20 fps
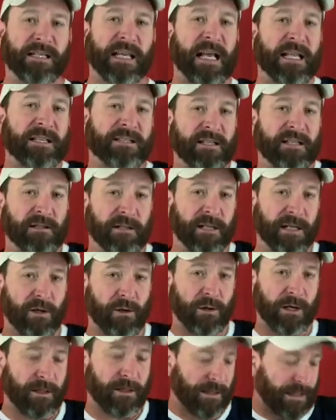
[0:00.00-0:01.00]
constantly
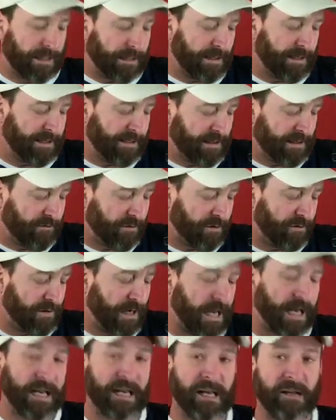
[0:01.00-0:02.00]
going like this if you've
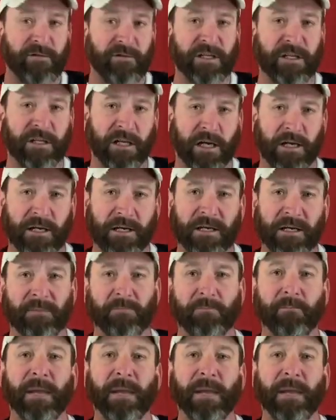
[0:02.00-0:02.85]
got a heavy gun